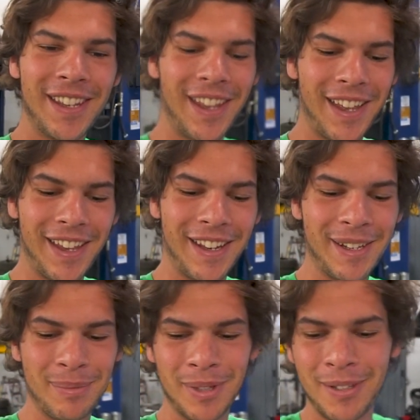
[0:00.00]

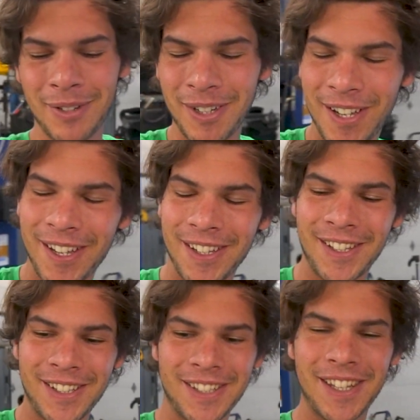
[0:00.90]
And believe it or not,
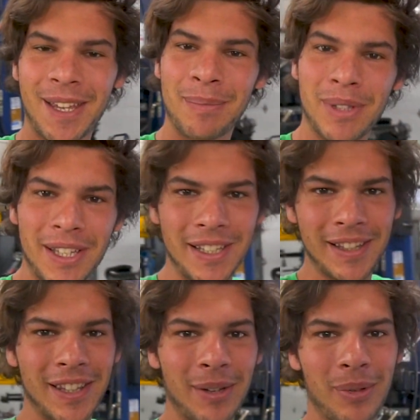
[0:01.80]
it's that
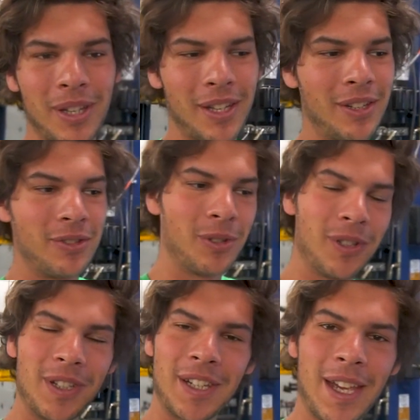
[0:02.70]
plate that we had drilled
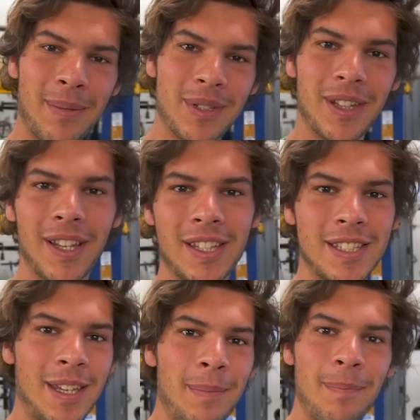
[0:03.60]
and tapped the last
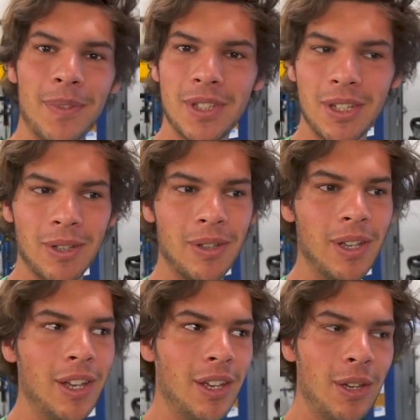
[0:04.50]
time. So
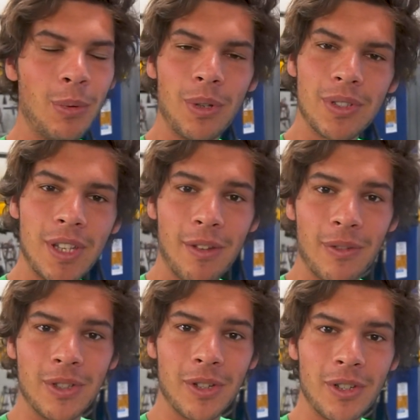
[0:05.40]
Will's out
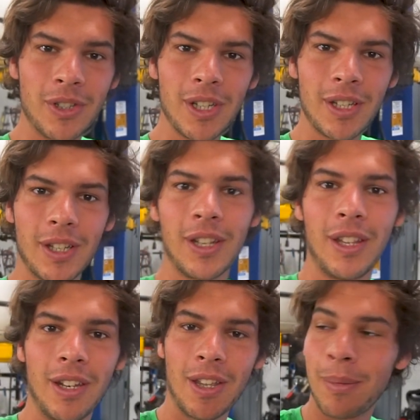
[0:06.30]
for surgery,
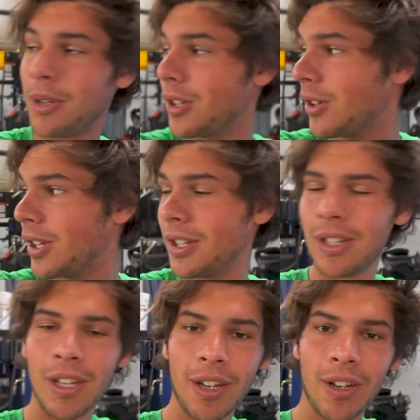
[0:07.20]
and I'm going to go ahead
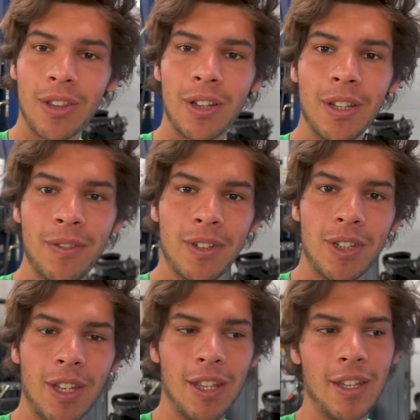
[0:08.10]
and get it on the lift
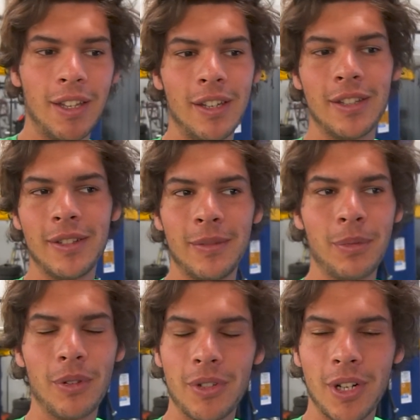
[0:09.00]
and
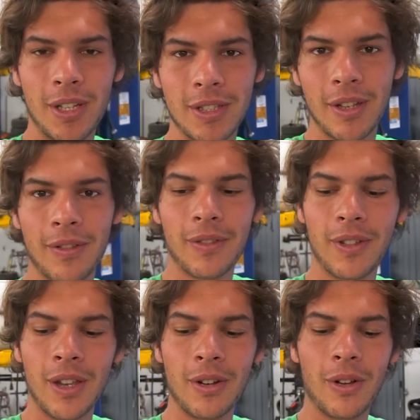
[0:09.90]
pull the trans off.
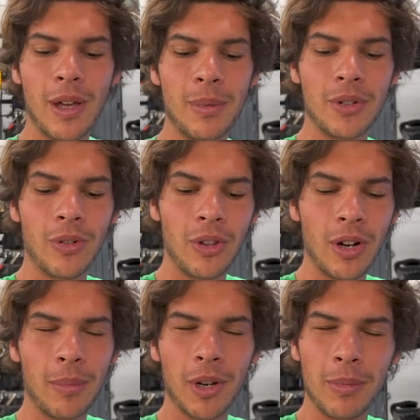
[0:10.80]
I don't know how much further
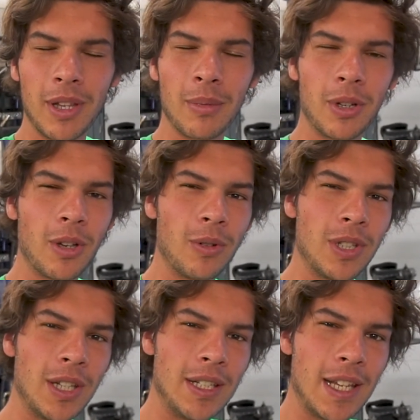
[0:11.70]
I'm going to be able to go
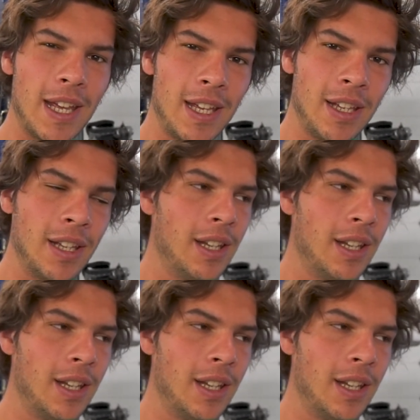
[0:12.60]
today.